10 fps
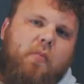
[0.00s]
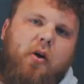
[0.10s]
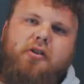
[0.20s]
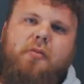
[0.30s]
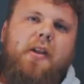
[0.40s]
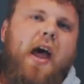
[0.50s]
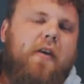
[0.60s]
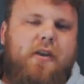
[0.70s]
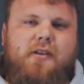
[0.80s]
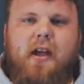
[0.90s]
Possibly the
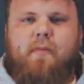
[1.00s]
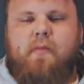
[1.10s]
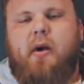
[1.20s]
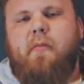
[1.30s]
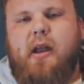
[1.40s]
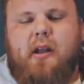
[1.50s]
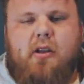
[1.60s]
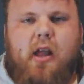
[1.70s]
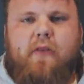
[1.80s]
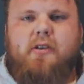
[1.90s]
heaviest dumbbell medley
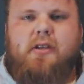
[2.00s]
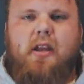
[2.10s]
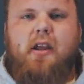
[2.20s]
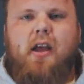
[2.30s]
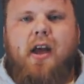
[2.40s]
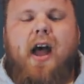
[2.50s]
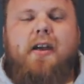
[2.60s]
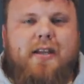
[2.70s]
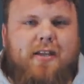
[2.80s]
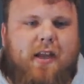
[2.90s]
you'll ever see. I
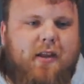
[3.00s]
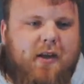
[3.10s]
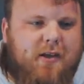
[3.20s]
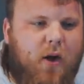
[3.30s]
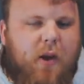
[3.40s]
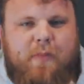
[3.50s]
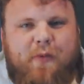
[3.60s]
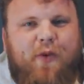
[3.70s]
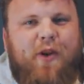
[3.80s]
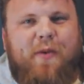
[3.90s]
actually did this a week
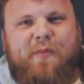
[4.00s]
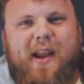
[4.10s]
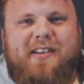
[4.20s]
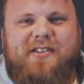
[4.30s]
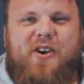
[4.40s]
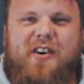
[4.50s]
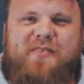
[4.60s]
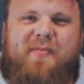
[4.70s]
before at Britain's Strongest